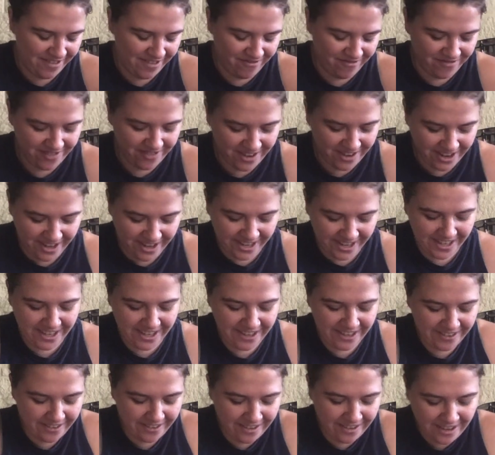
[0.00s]
They're a
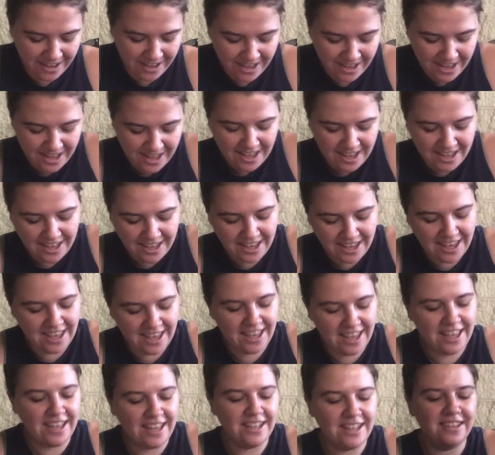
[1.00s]
cute
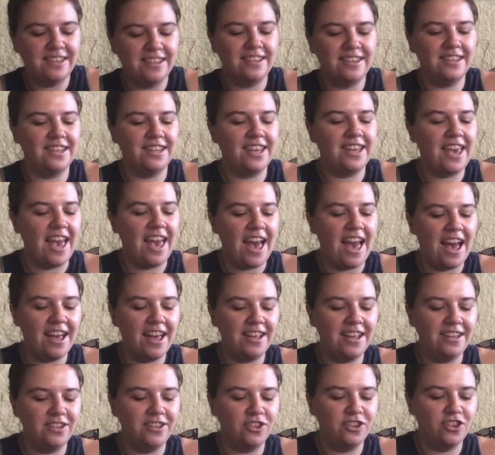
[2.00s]
kids Cat
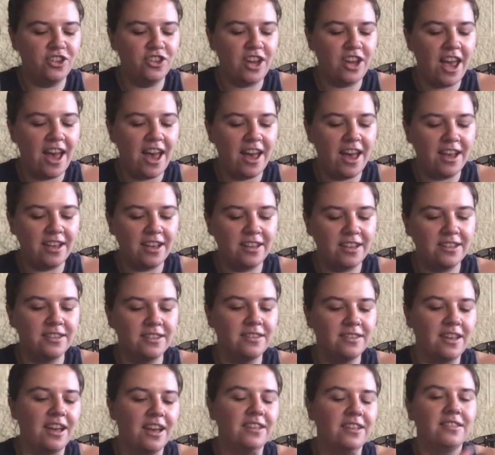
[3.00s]
and Jack,
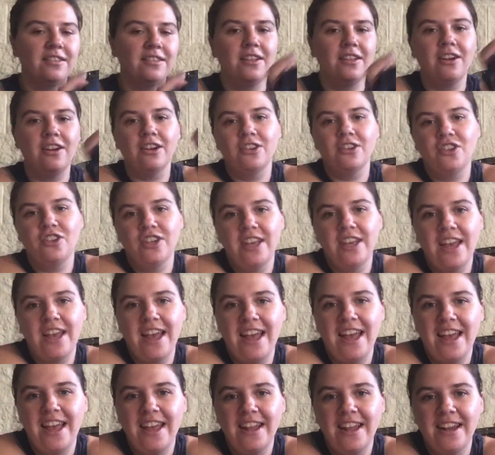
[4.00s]
size large
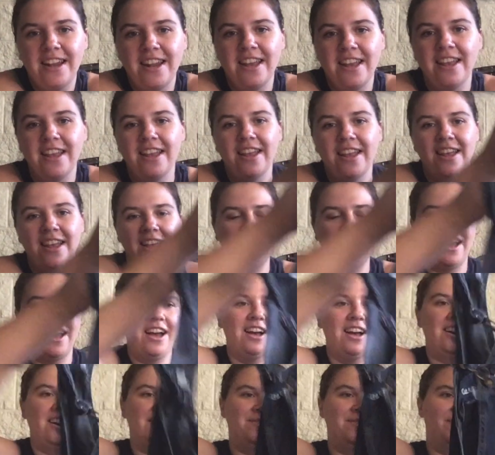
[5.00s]
again.
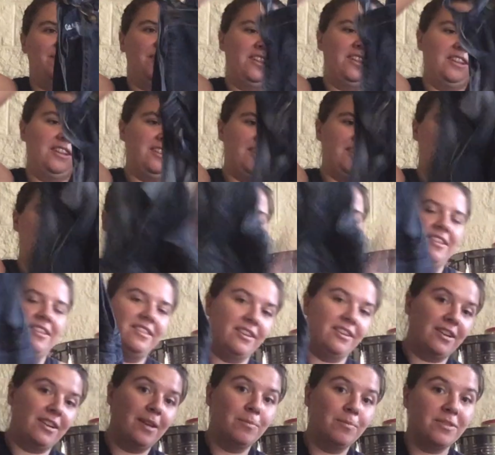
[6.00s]

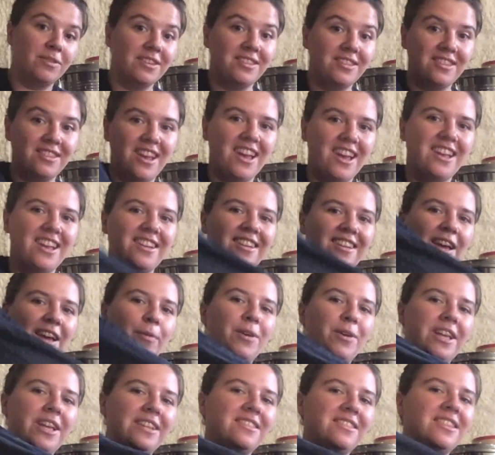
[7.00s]
Here comes the sun, now
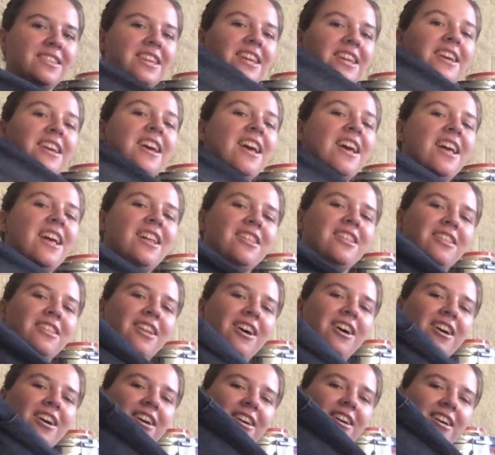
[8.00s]
we can see.
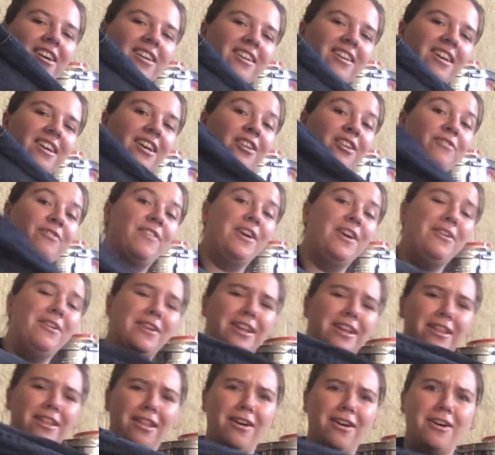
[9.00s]
Long,
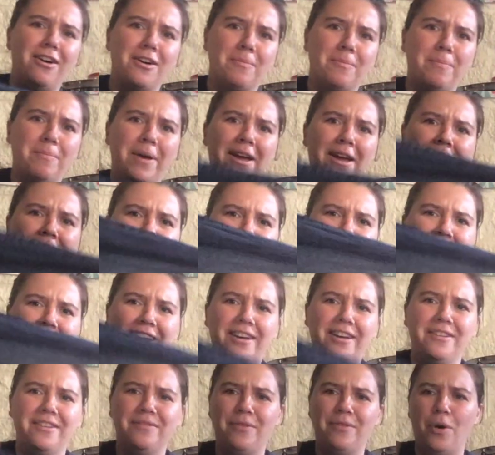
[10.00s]
very long pair
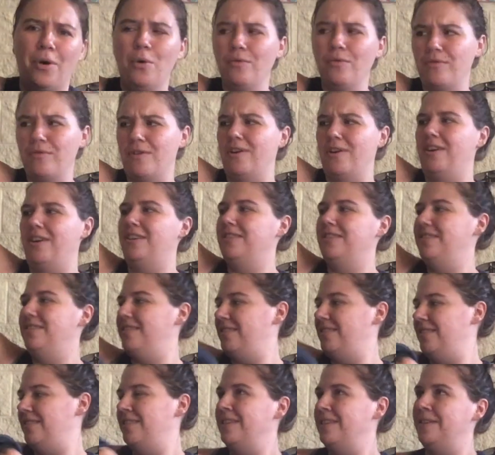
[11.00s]
of overalls.
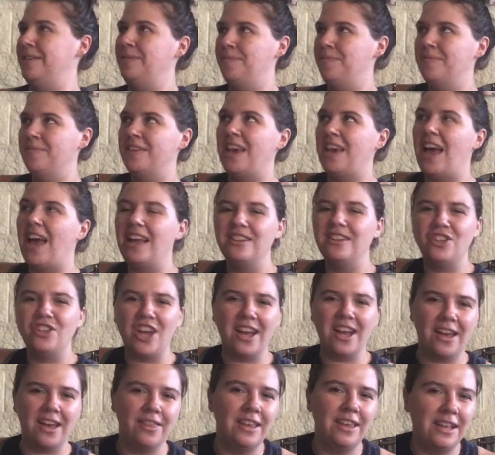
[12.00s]
Cat and
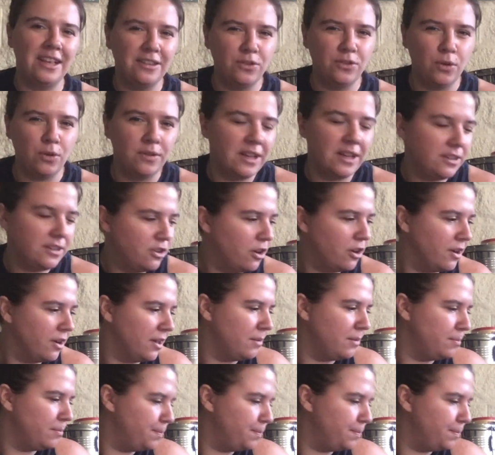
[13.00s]
Jack, I think, is sold at Target.